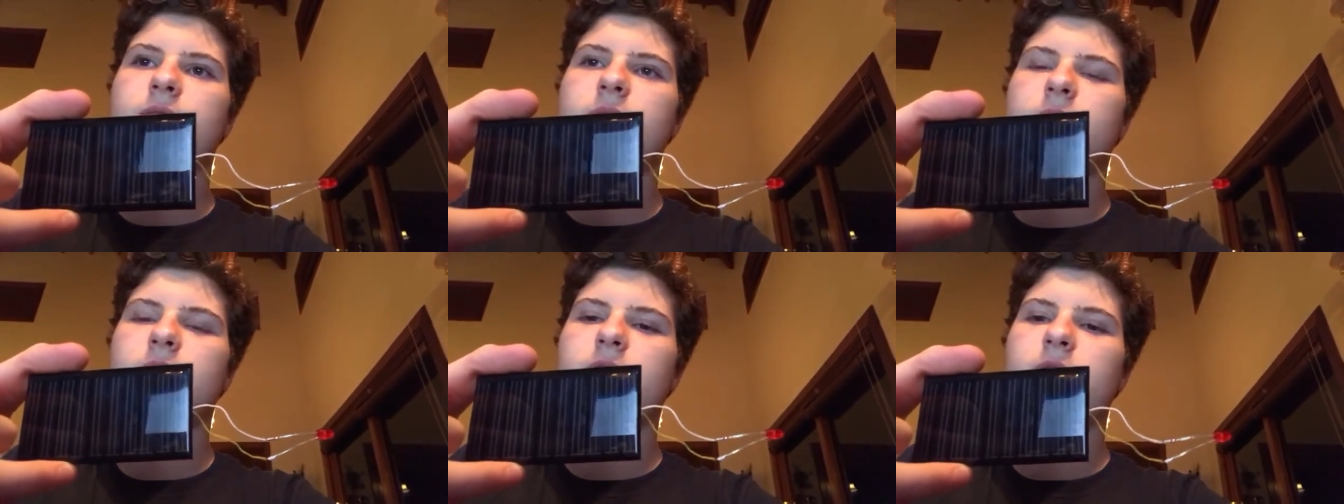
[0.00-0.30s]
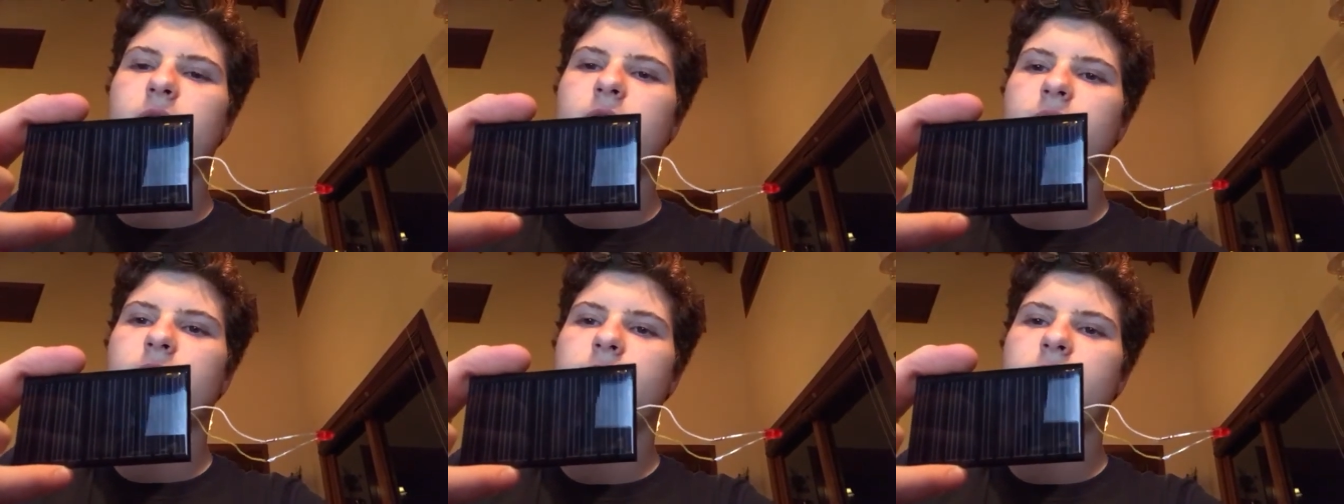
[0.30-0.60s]

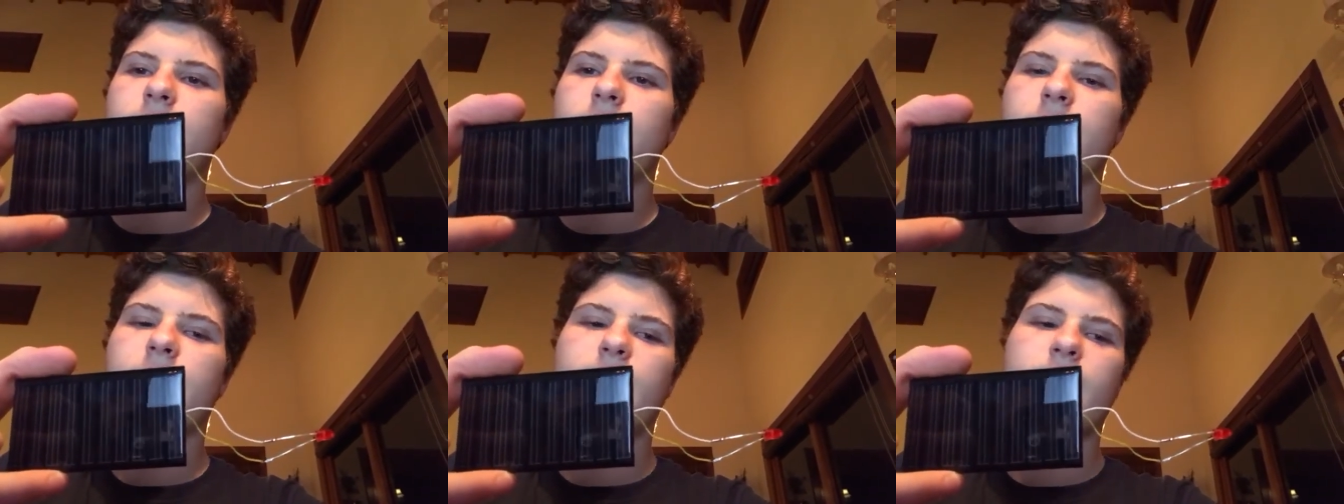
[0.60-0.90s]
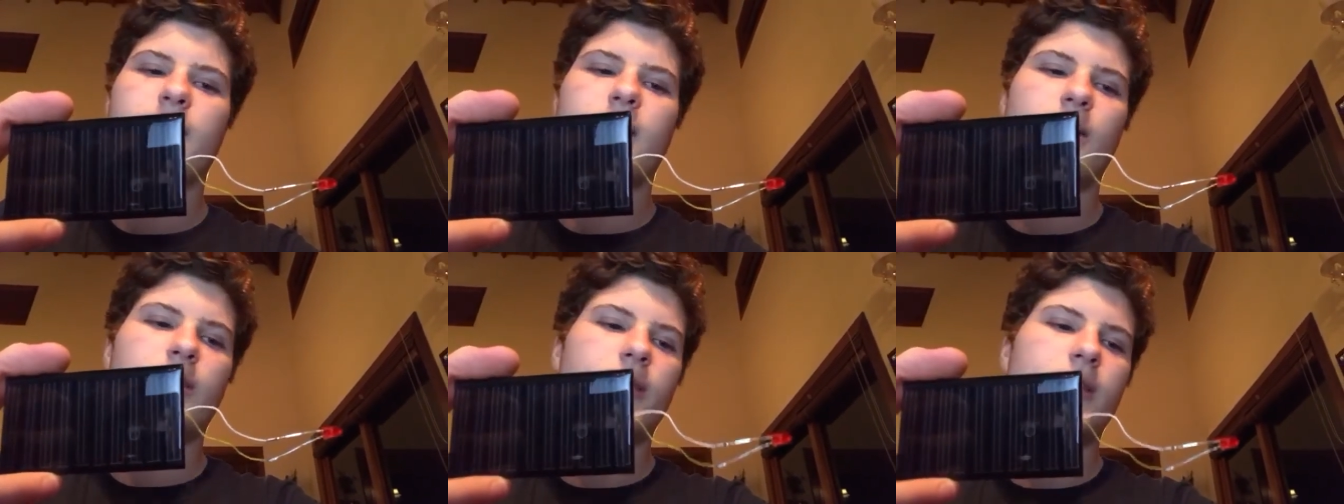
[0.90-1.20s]
uh, the
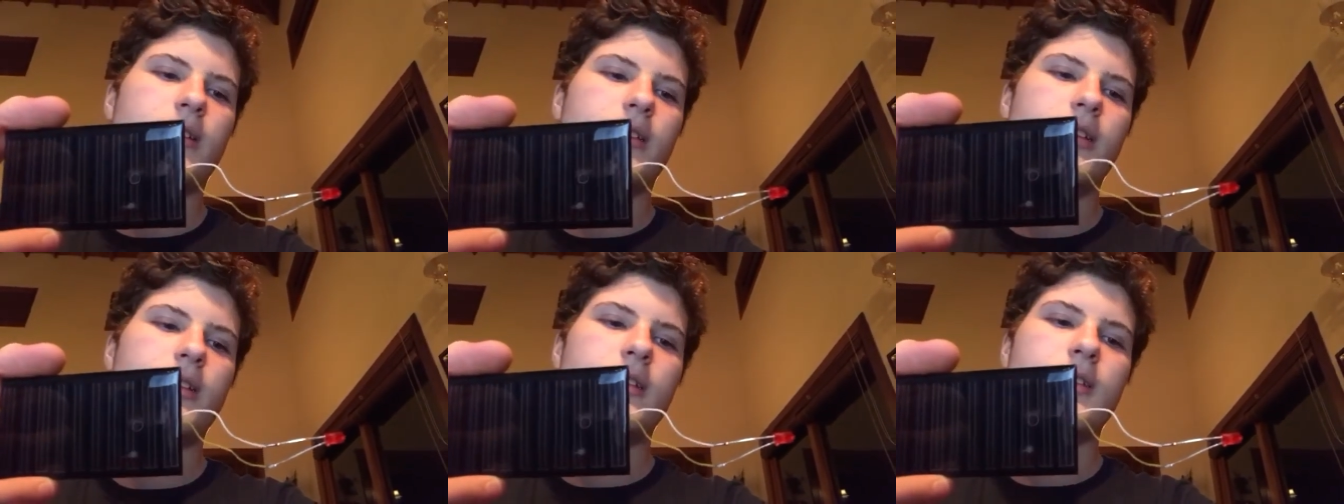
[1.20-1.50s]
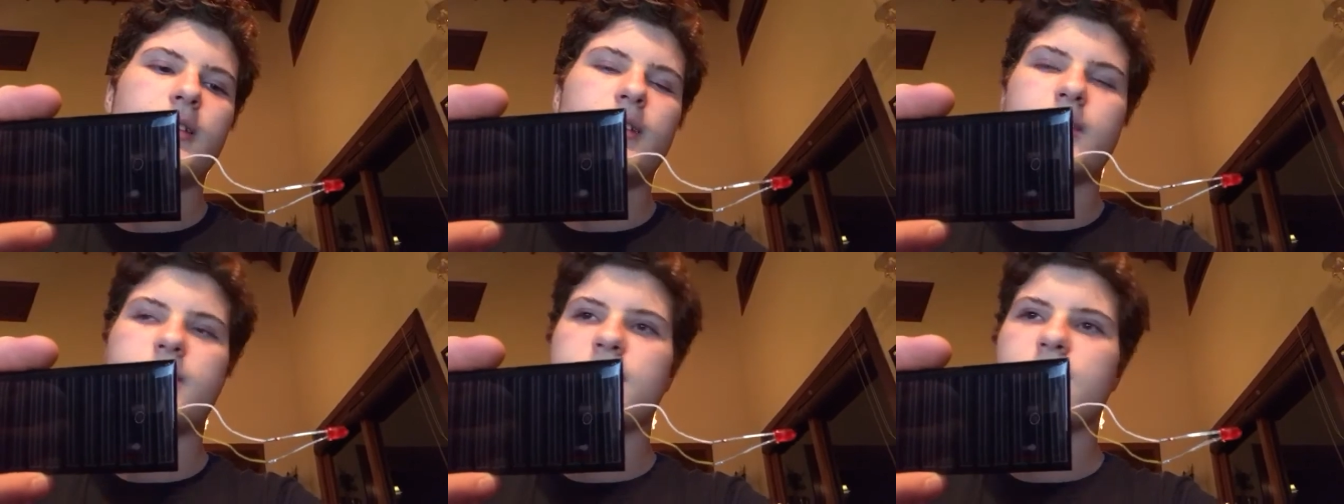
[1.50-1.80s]
LED
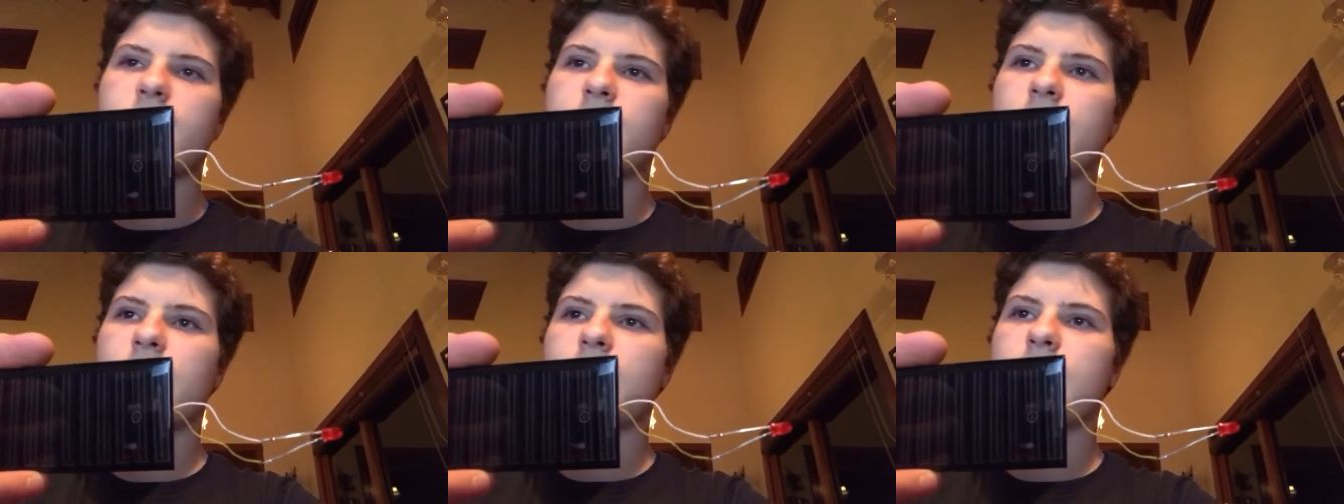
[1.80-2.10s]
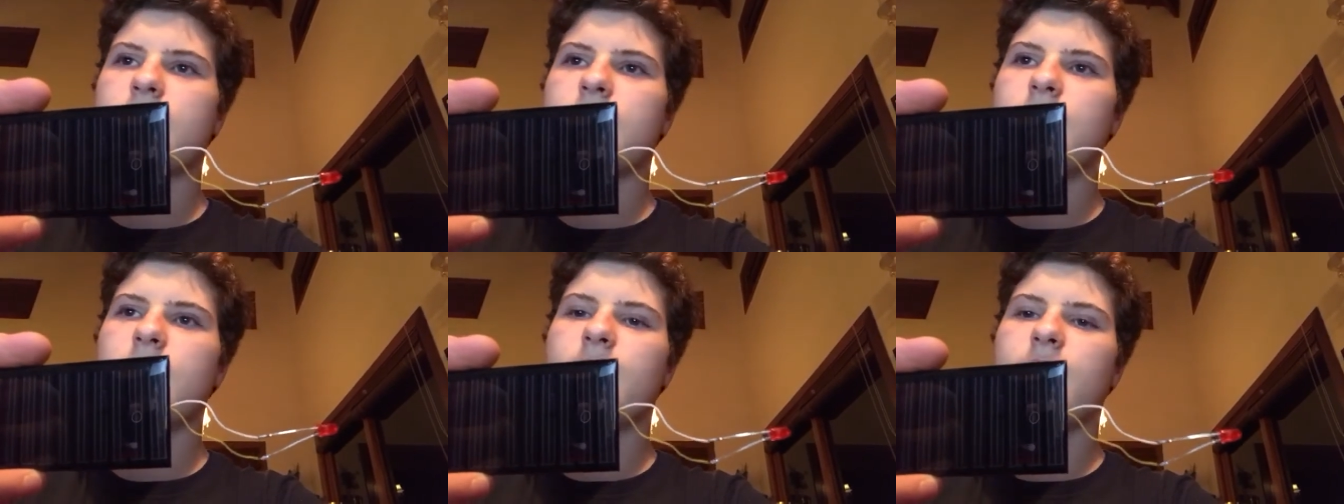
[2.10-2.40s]
that's
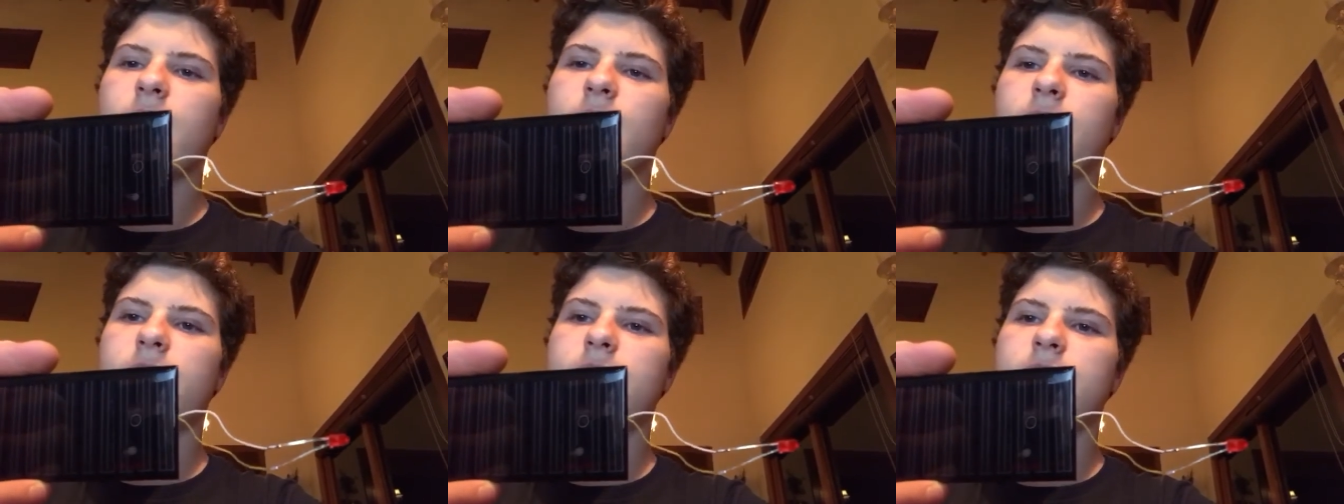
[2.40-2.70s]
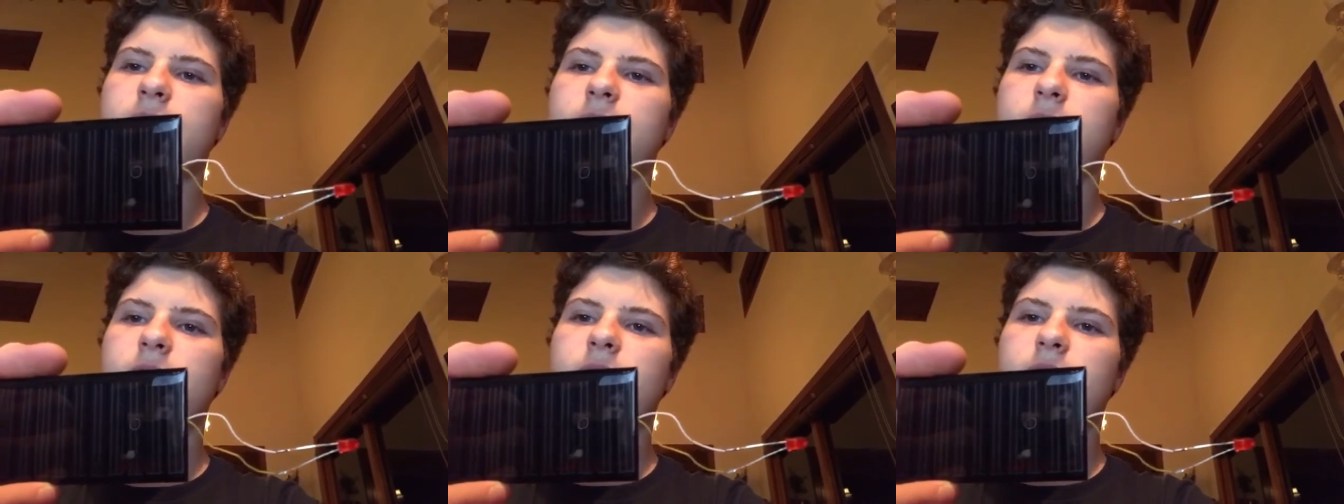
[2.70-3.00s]
connected
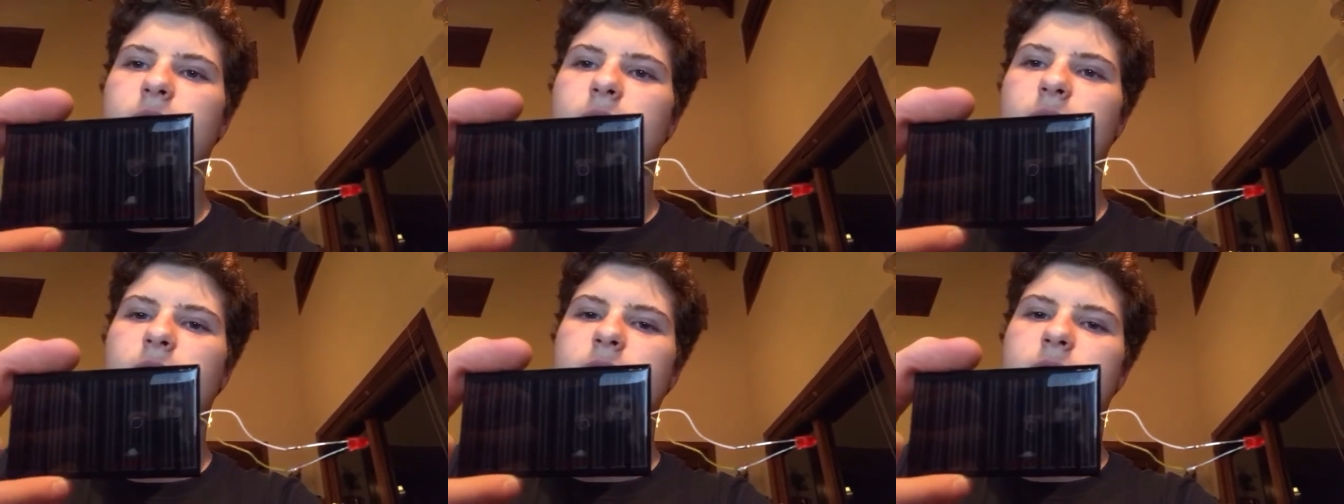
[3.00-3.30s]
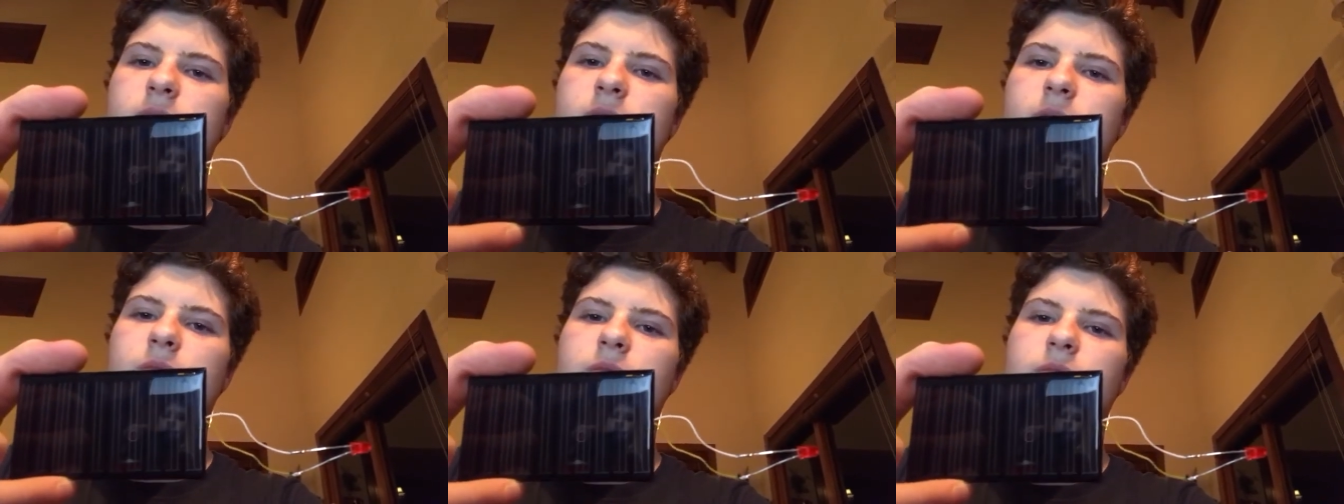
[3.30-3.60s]
lights it
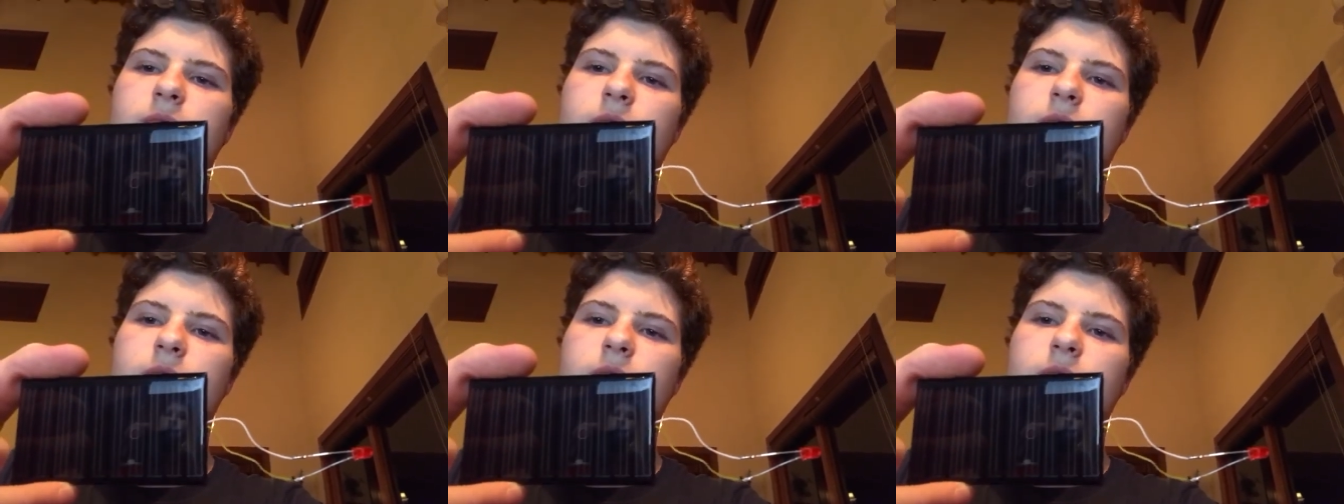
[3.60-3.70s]
lights up.